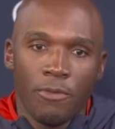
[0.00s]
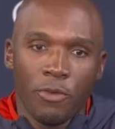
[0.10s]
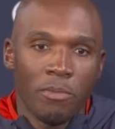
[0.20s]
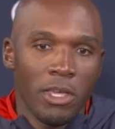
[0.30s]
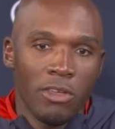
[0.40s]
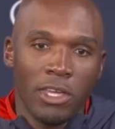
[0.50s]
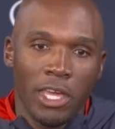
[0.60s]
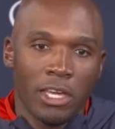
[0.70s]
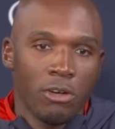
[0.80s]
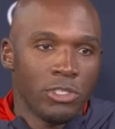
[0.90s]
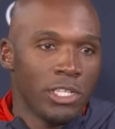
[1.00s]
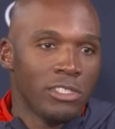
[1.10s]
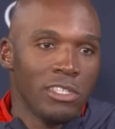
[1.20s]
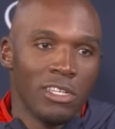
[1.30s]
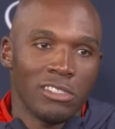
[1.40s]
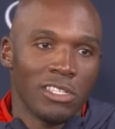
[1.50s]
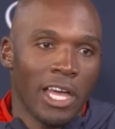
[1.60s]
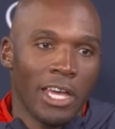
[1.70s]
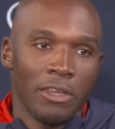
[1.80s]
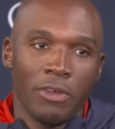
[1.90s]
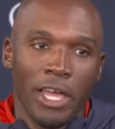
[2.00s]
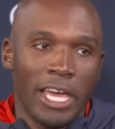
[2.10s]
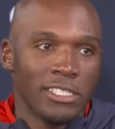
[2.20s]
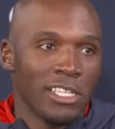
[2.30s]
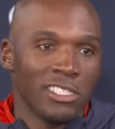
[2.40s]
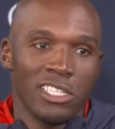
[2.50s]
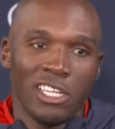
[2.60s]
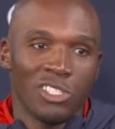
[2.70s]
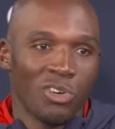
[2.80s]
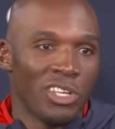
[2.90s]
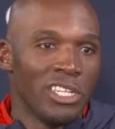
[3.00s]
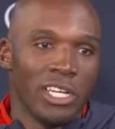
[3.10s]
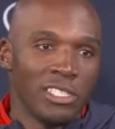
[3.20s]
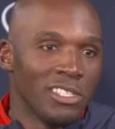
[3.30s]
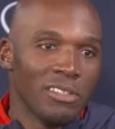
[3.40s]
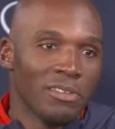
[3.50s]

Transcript: For me, you can't coach instincts. Guy either has instincts or he doesn't.